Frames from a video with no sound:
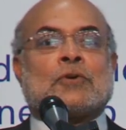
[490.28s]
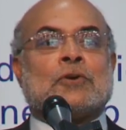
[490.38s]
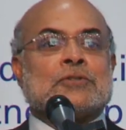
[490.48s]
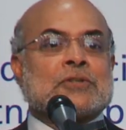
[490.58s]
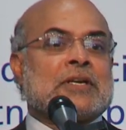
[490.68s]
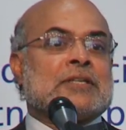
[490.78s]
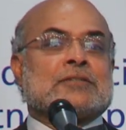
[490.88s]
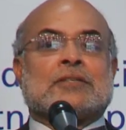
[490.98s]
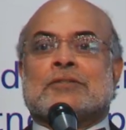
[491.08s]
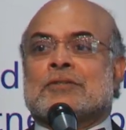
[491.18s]
coarse
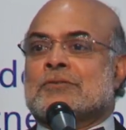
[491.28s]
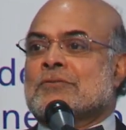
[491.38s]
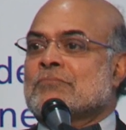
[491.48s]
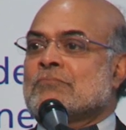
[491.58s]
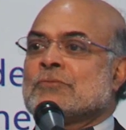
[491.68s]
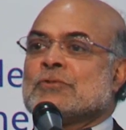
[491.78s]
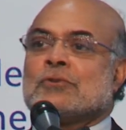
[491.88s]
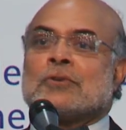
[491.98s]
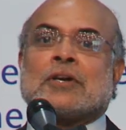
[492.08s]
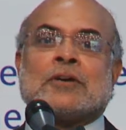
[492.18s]
grains such as
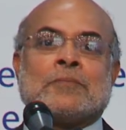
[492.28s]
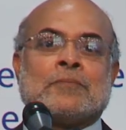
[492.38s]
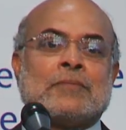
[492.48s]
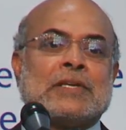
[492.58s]
sorghum,